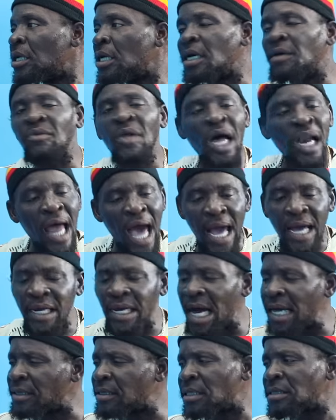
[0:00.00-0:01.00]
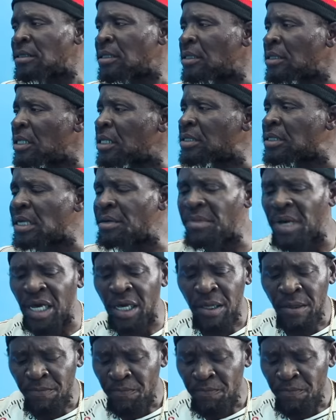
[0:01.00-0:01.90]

He not like that. You see me?